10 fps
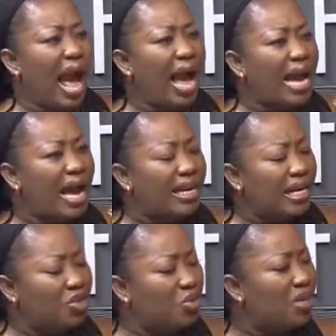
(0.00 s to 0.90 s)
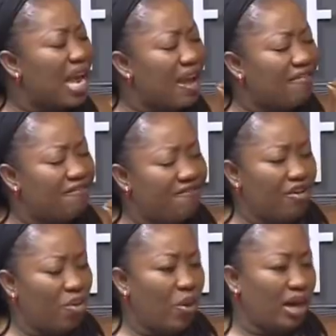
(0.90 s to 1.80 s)
I understood
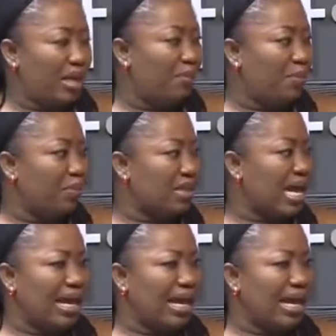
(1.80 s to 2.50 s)
very well the people's